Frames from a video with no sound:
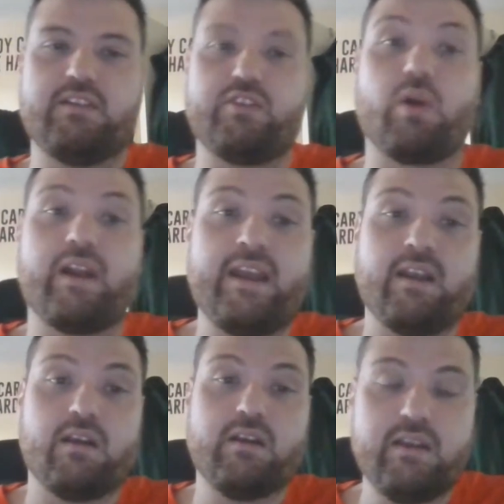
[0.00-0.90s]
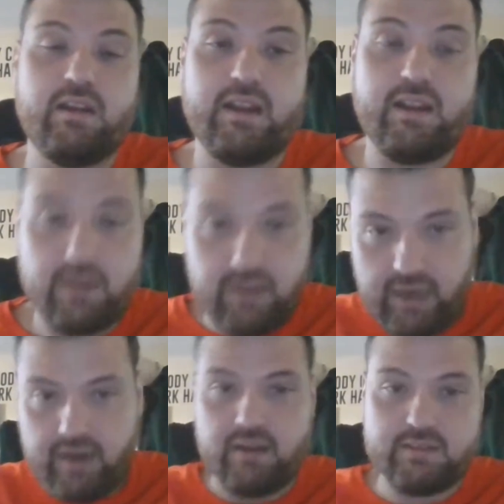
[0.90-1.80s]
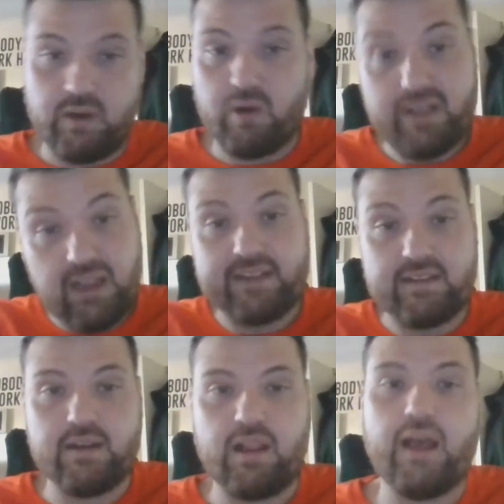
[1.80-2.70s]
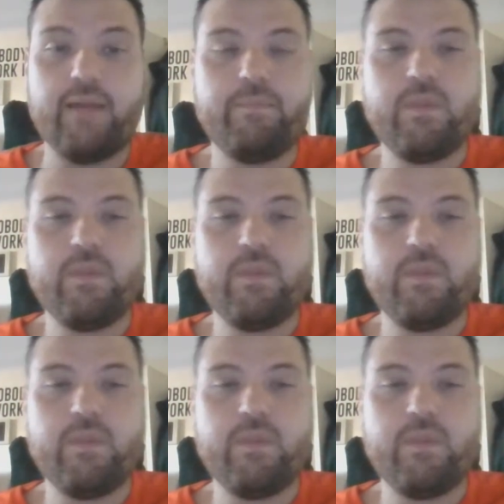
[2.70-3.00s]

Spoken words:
door hanger, and he got it on his door, and he liked it a lot.